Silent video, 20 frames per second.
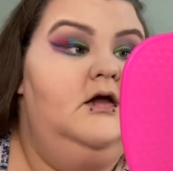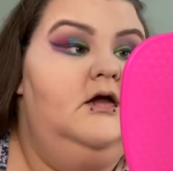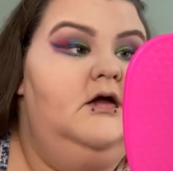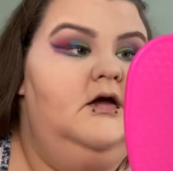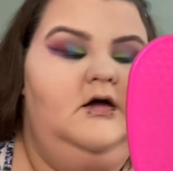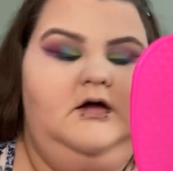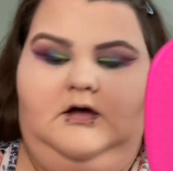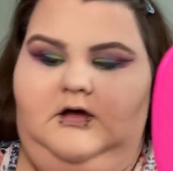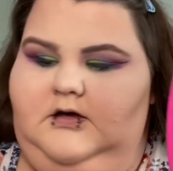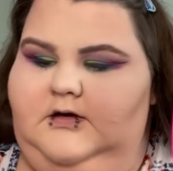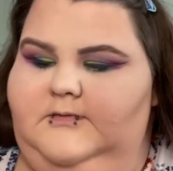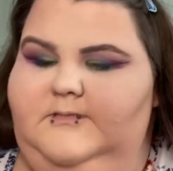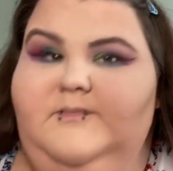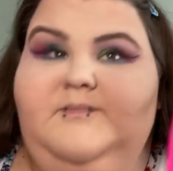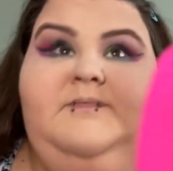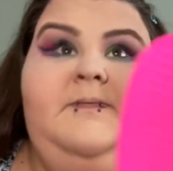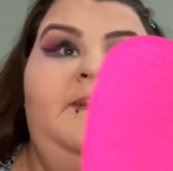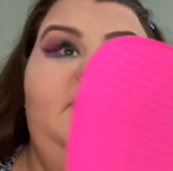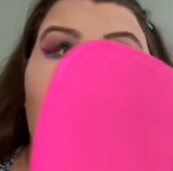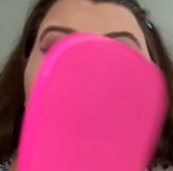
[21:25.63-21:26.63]
Uh,
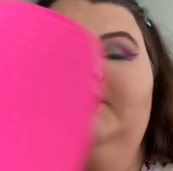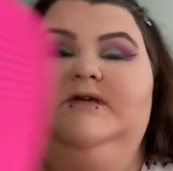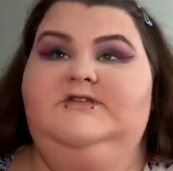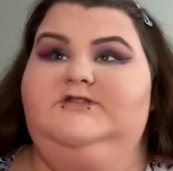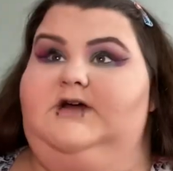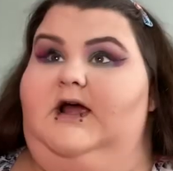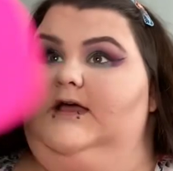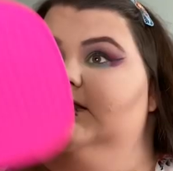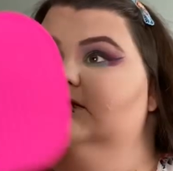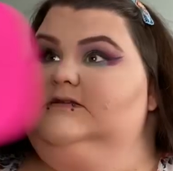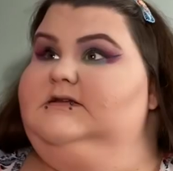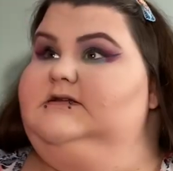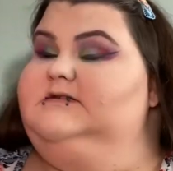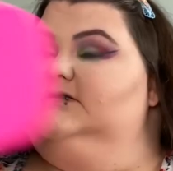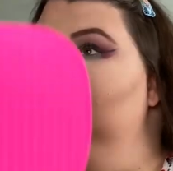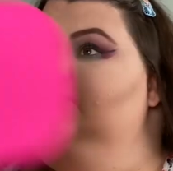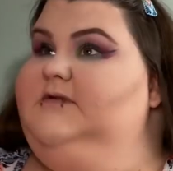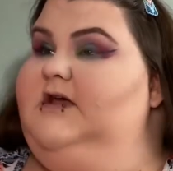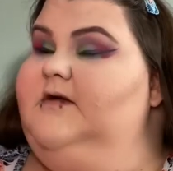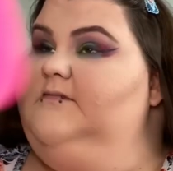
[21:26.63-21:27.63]
let me dry this because
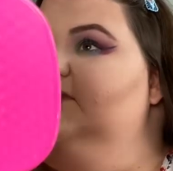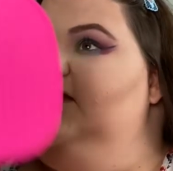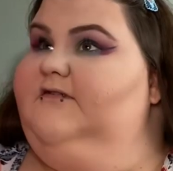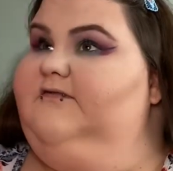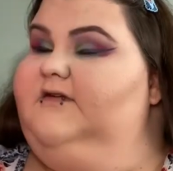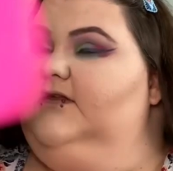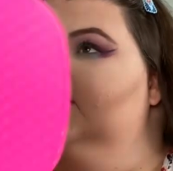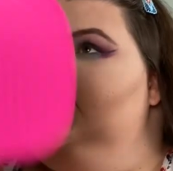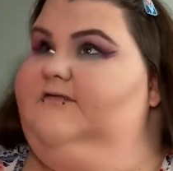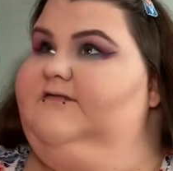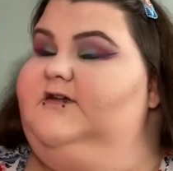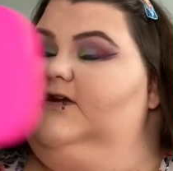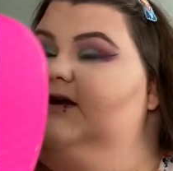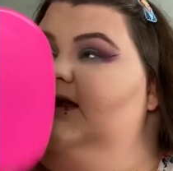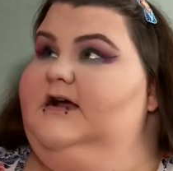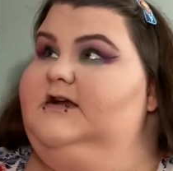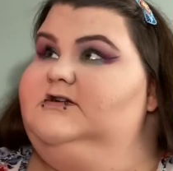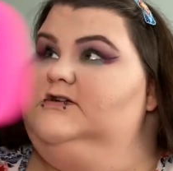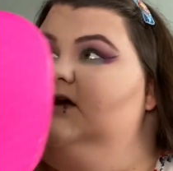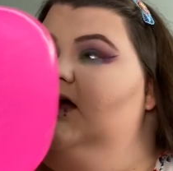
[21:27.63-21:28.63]
sometimes I feel like if they're
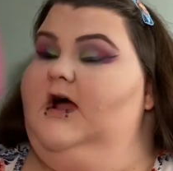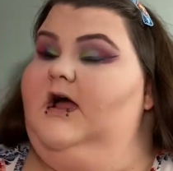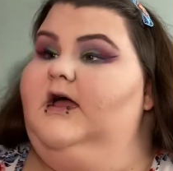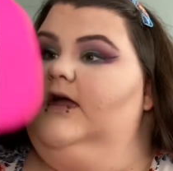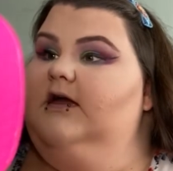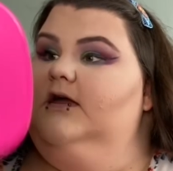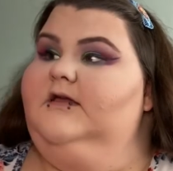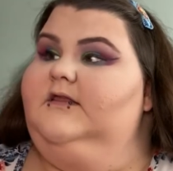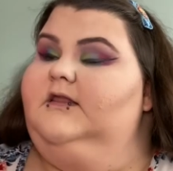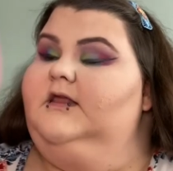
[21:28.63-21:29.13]
not dry,